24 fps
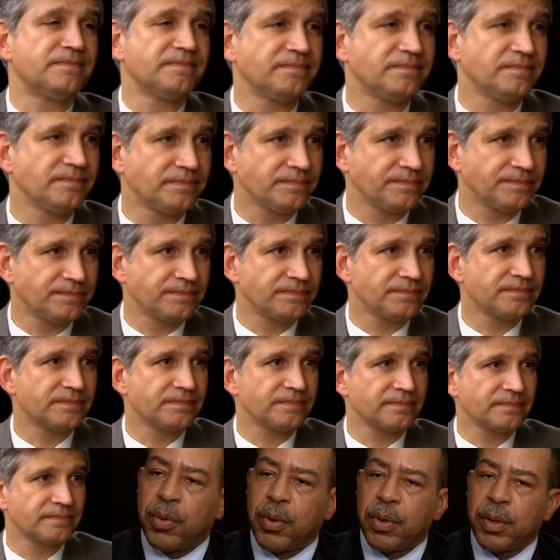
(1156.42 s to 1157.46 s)
You know,
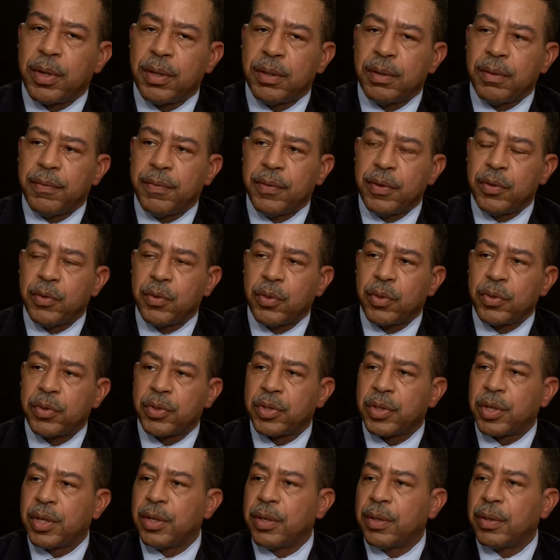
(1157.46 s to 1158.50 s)
that taught individual
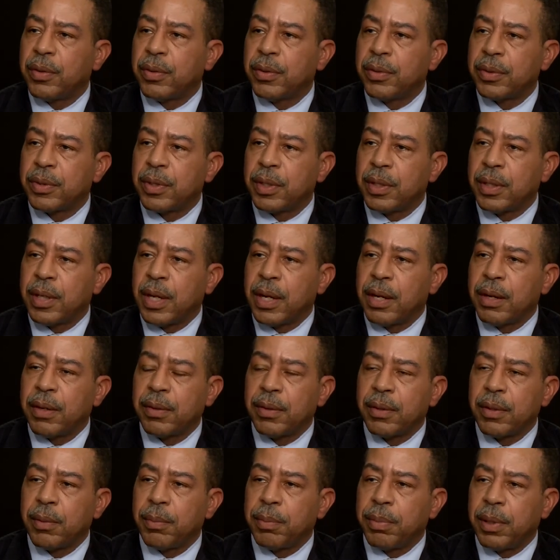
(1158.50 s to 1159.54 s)
skills in the
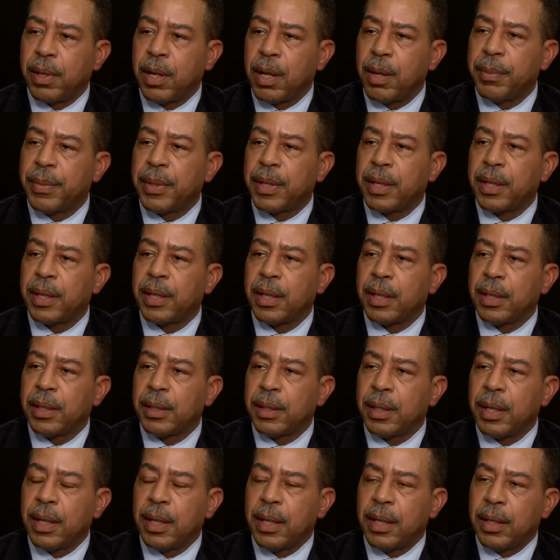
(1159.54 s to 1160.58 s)
area of plumbing
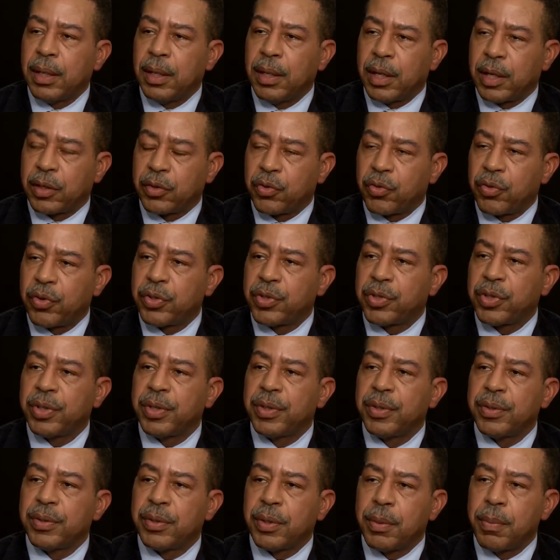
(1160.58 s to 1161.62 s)
and
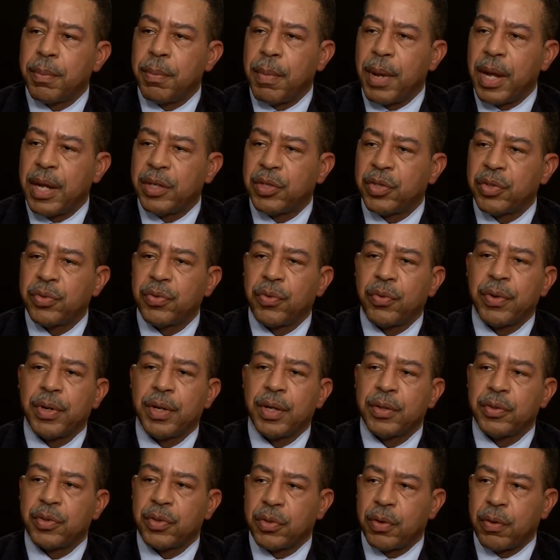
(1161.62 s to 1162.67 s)
electricians and masonry
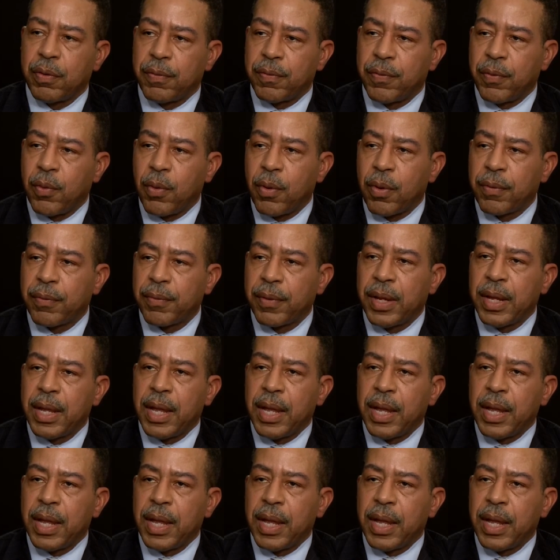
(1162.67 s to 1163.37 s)
and so forth.